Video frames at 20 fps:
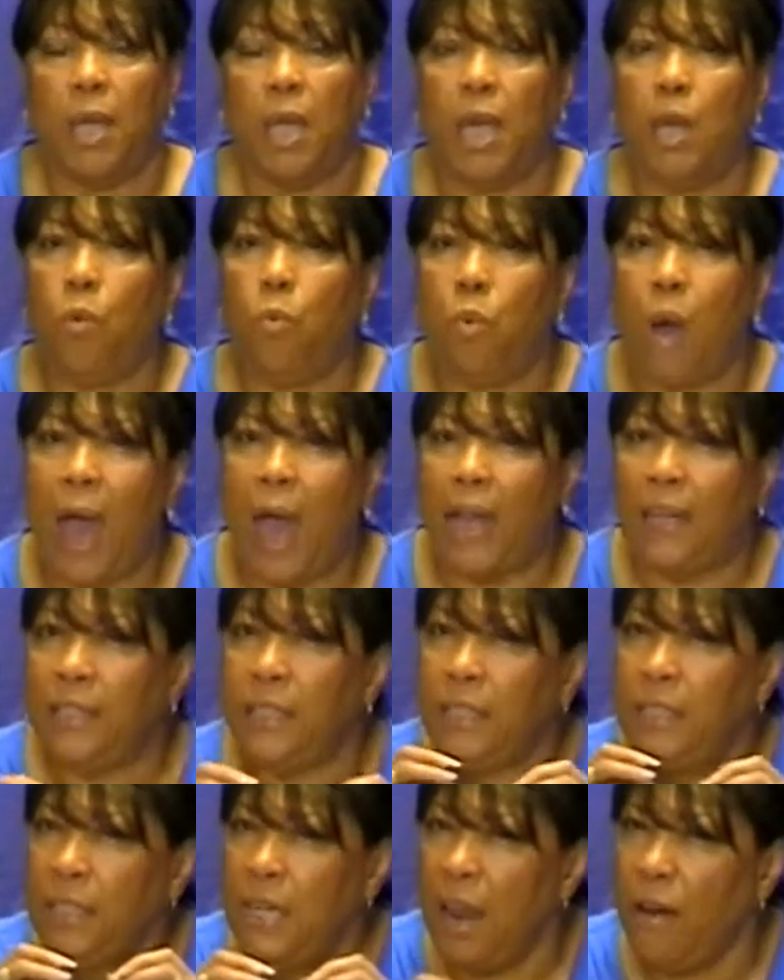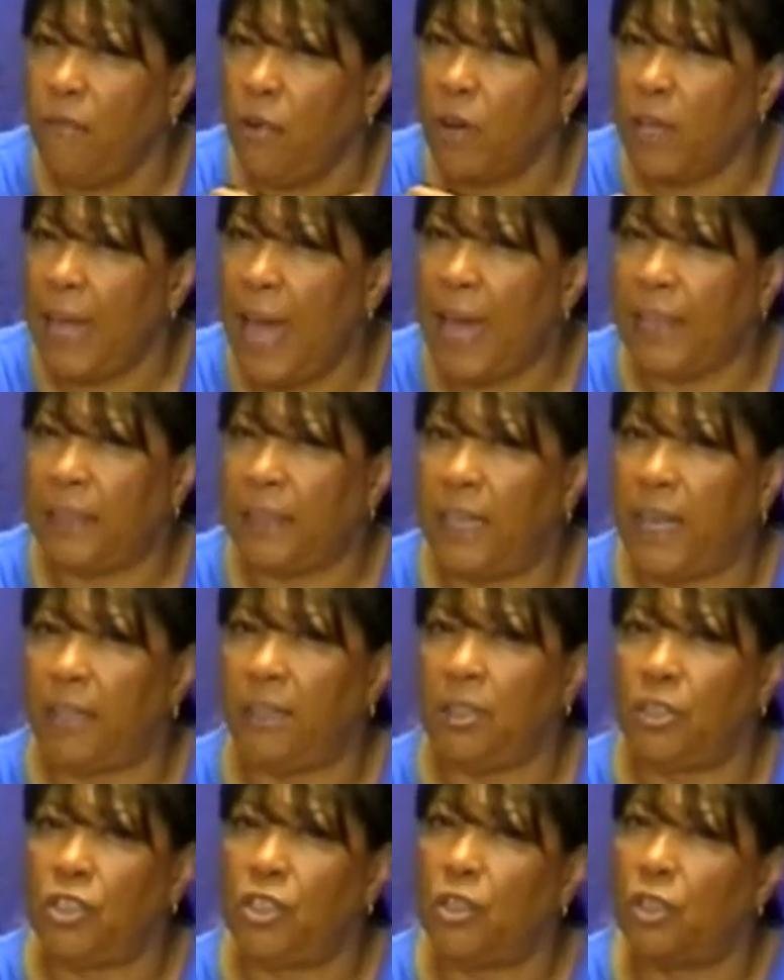And I never got that
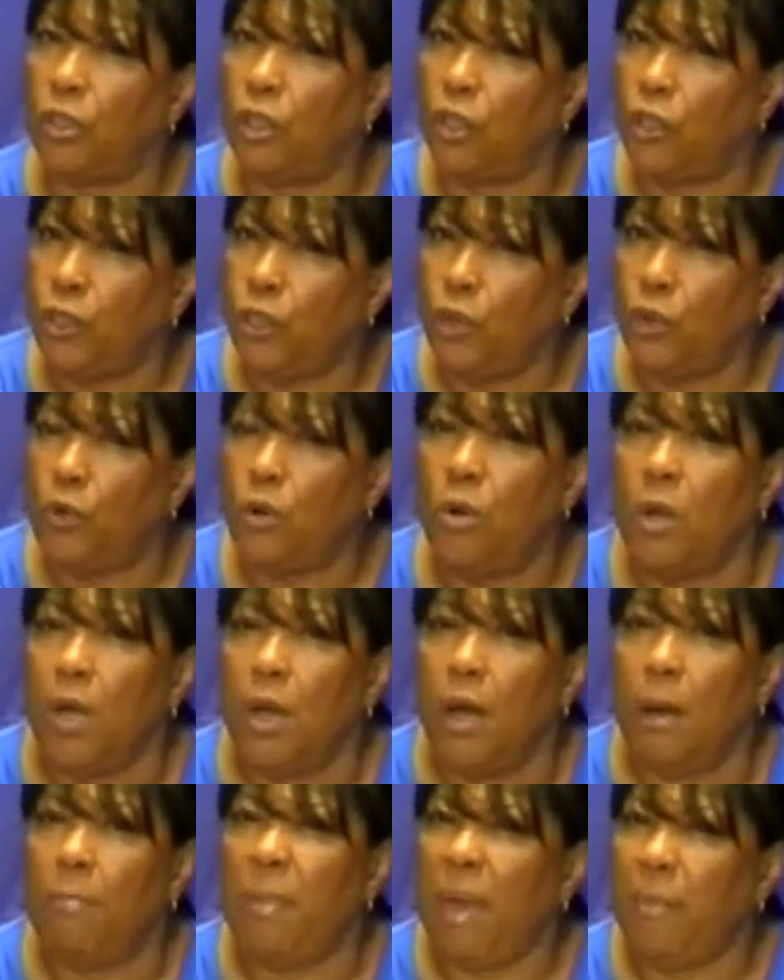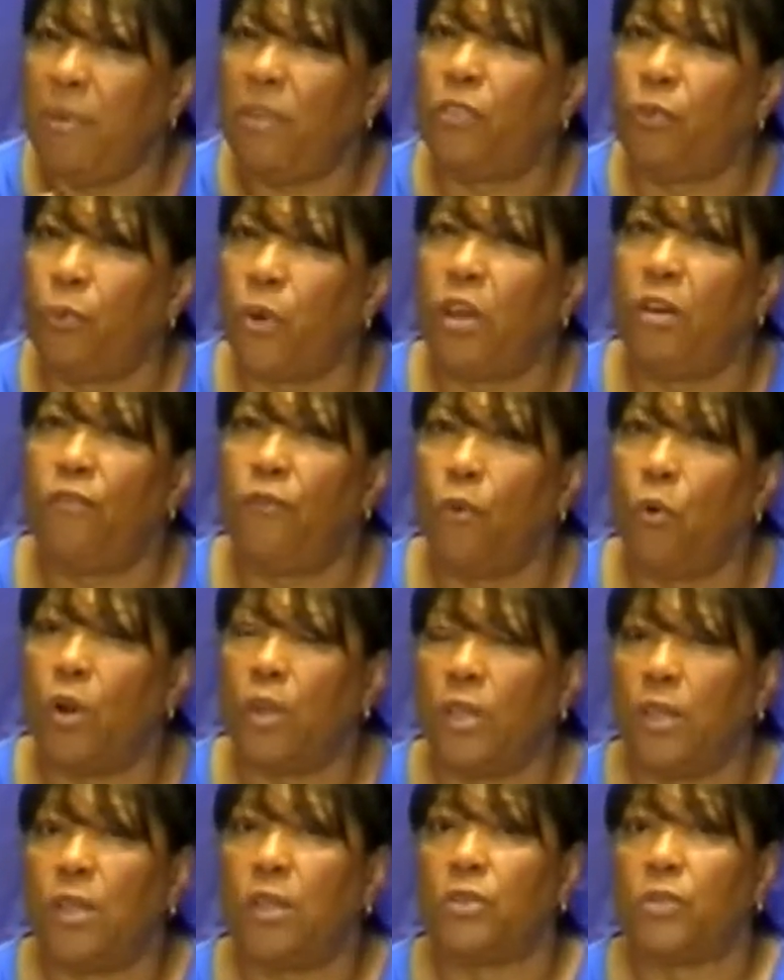until a little, maybe 3 or 4
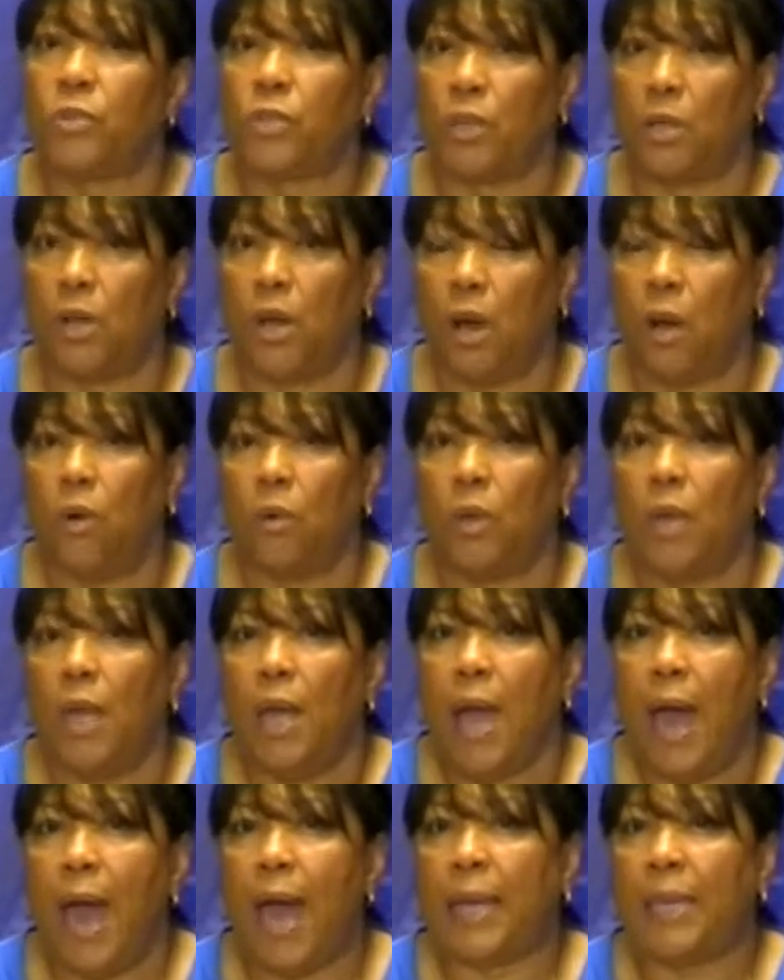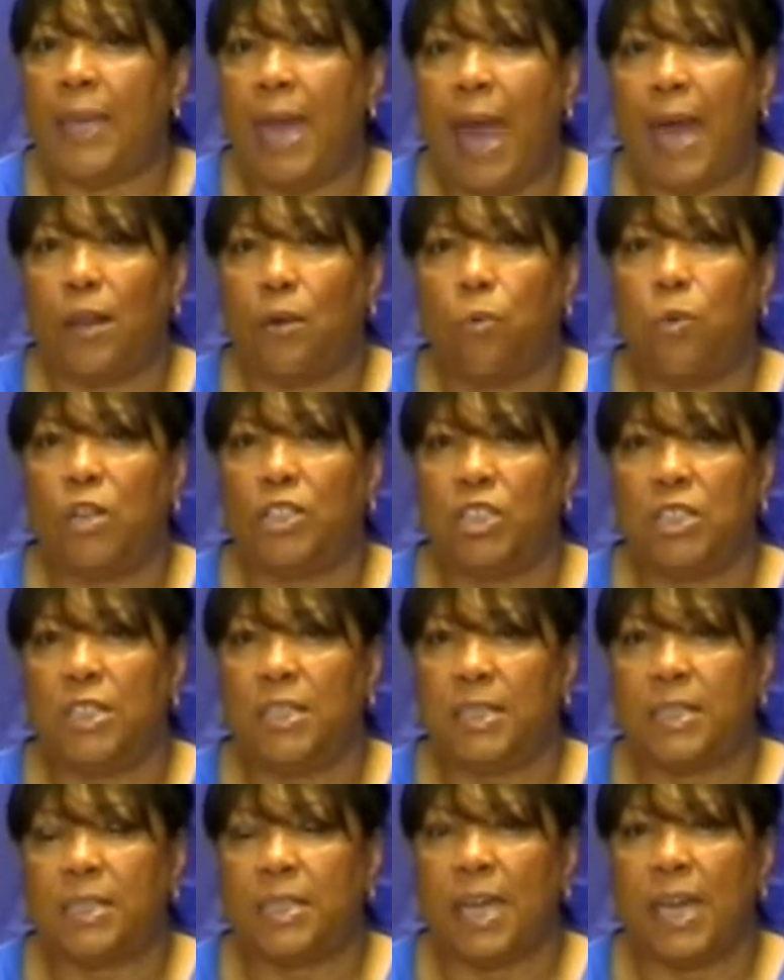years ago, I got it. What
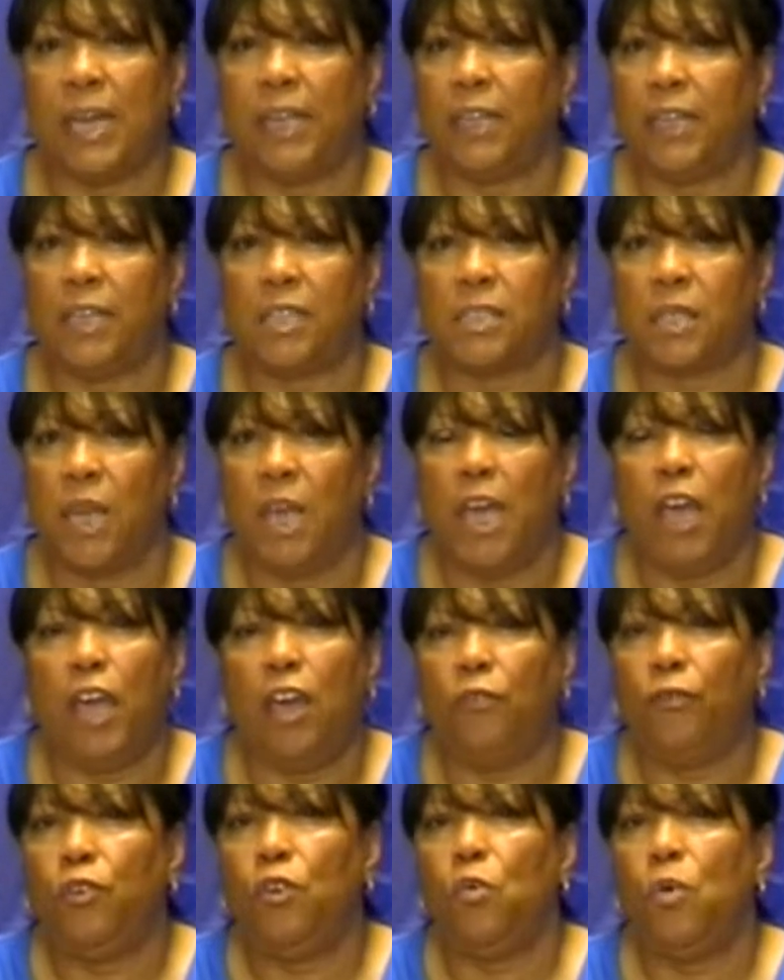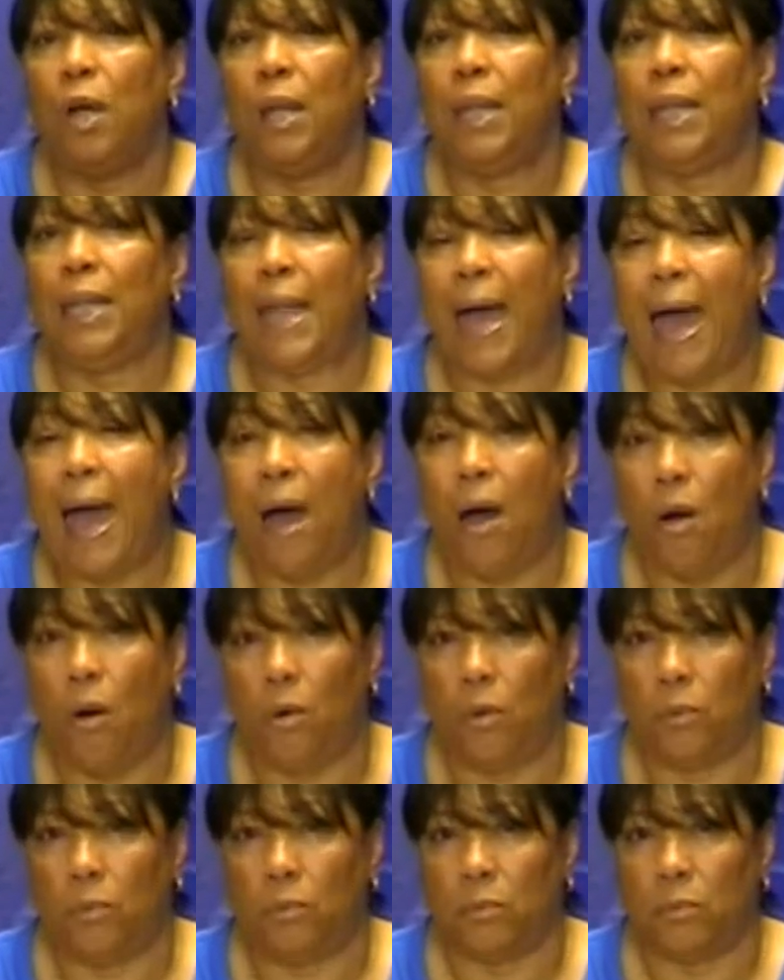she's saying is, if you allow